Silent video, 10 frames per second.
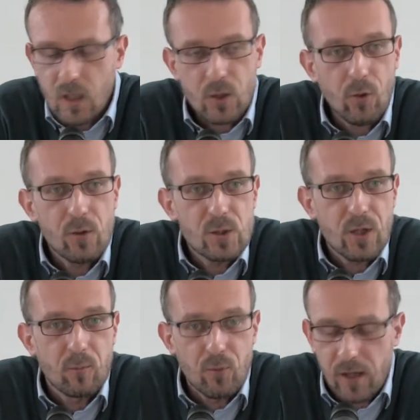courage
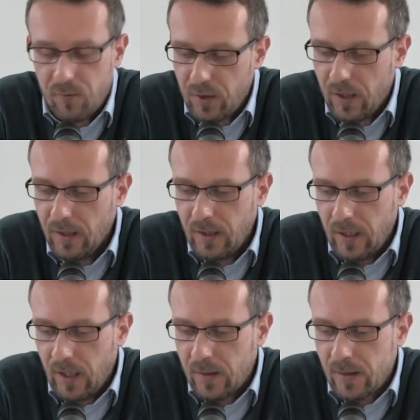and bravery,
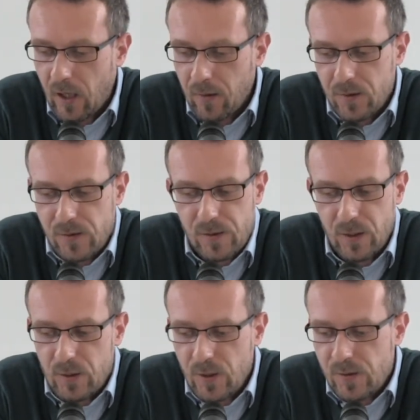and others
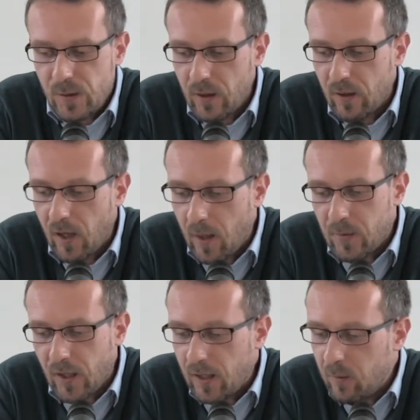such as
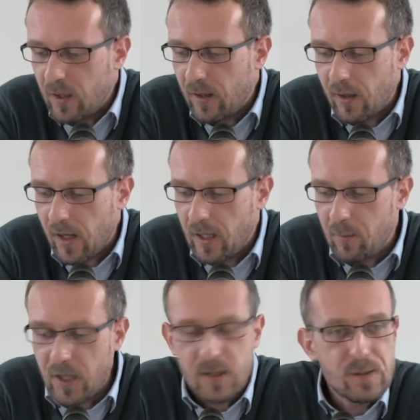Abdullah ibn
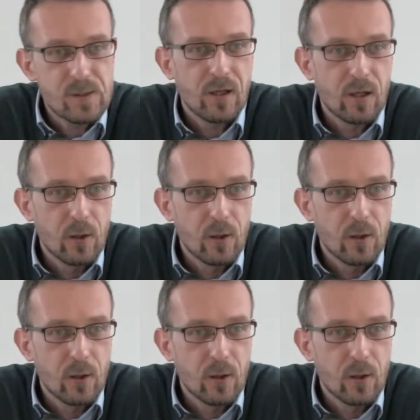al-Abbas,